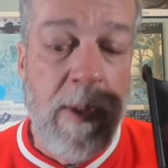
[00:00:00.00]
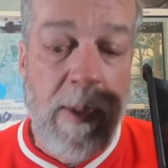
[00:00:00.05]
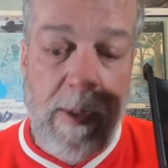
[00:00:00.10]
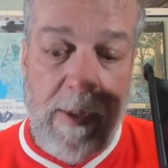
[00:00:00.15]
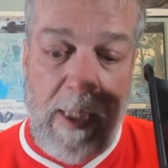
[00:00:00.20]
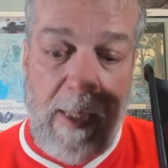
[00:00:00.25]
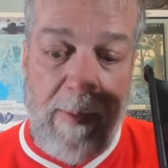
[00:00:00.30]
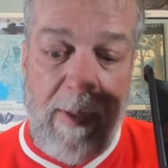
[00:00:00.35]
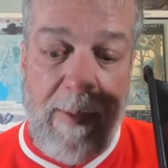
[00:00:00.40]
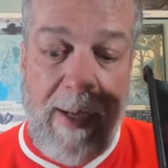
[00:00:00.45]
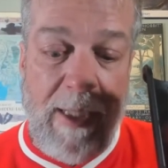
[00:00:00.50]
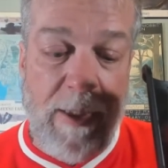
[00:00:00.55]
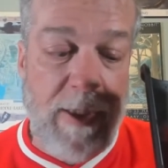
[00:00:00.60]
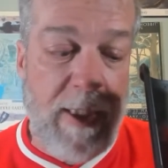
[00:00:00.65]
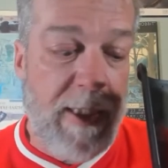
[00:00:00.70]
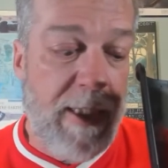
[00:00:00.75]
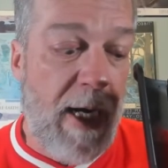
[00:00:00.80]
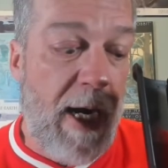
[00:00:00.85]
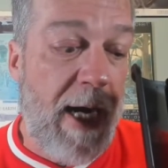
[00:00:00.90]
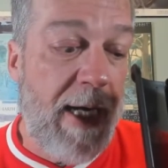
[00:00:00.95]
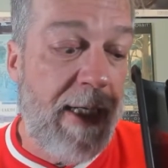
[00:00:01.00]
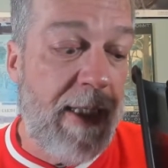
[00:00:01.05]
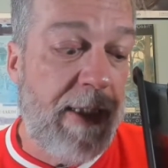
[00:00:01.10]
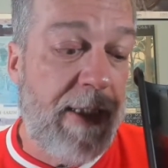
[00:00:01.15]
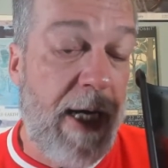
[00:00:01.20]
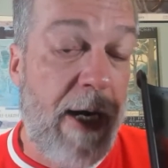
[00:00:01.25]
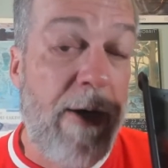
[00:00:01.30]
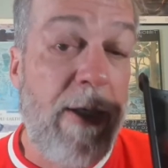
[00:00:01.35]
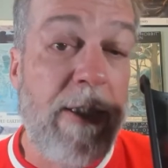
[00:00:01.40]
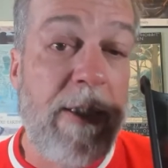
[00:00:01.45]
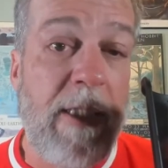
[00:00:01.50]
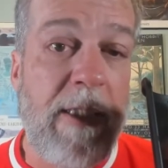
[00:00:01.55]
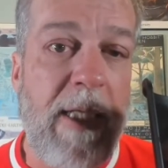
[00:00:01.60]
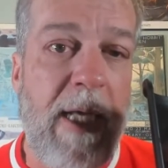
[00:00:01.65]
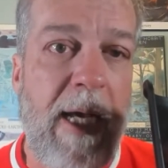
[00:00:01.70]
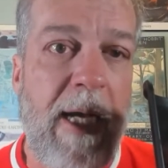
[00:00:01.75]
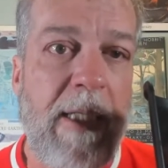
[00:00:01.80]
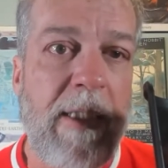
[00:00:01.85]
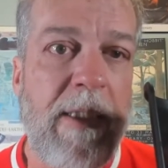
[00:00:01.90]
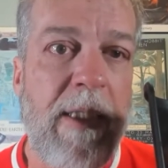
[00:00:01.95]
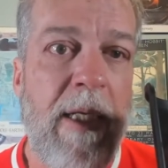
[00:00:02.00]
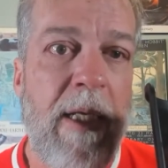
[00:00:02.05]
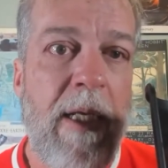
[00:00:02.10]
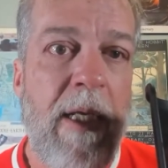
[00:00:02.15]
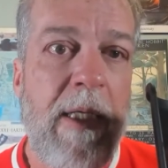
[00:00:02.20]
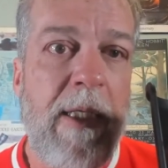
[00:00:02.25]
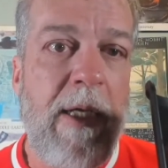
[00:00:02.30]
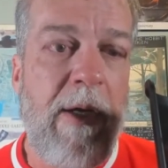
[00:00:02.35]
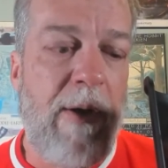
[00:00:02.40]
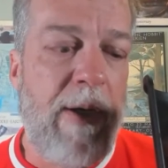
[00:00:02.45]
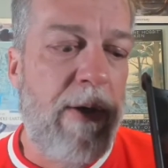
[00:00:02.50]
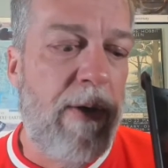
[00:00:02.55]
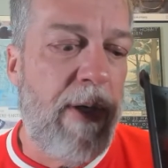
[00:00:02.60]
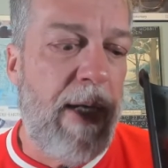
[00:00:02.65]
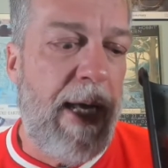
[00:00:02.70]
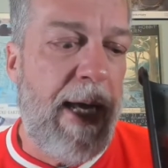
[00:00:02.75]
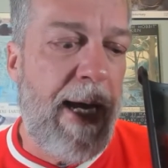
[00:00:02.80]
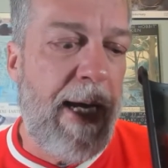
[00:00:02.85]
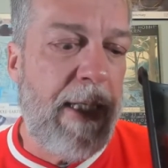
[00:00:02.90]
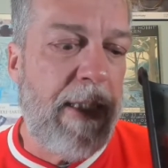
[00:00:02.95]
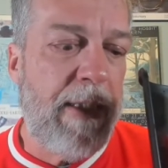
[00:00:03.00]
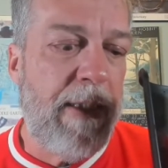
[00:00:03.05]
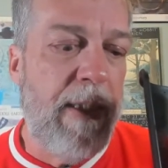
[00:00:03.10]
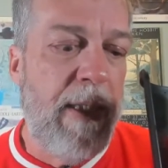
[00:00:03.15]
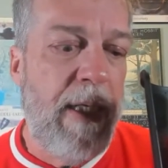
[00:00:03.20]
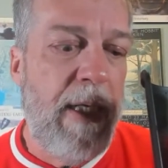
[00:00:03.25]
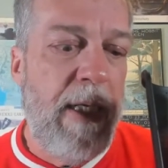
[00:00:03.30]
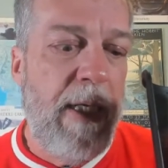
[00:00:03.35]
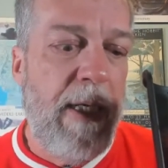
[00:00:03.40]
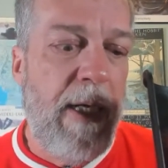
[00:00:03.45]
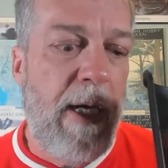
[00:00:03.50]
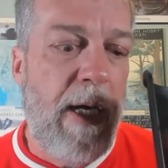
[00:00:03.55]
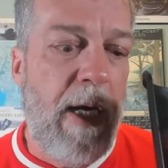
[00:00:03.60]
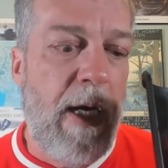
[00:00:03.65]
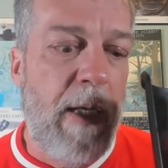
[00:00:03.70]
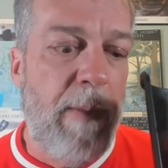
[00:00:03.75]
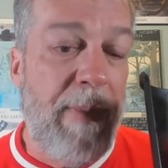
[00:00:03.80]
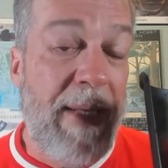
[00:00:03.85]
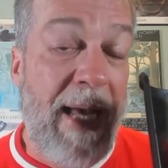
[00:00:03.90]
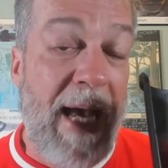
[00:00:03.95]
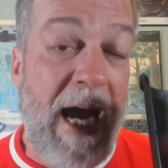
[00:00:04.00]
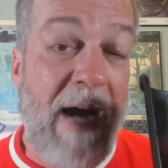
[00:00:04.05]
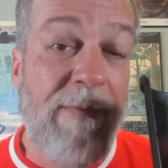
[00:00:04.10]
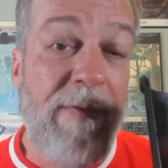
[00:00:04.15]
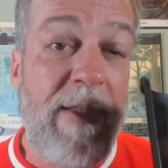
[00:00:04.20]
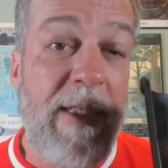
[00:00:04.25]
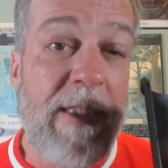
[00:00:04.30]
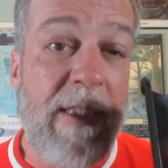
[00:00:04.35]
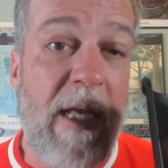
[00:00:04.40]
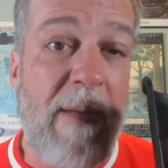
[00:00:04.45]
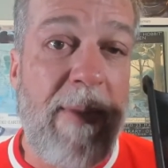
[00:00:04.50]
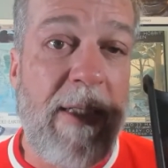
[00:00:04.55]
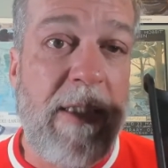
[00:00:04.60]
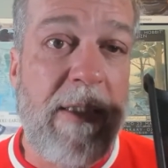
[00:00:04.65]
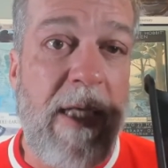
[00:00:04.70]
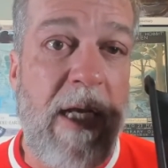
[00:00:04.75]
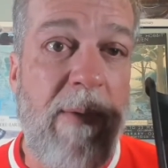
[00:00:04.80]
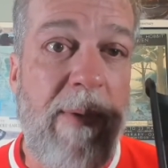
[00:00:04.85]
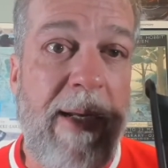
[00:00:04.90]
Some of them actually died in terrorist attacks, carrying out acts on behalf of the Islamic State.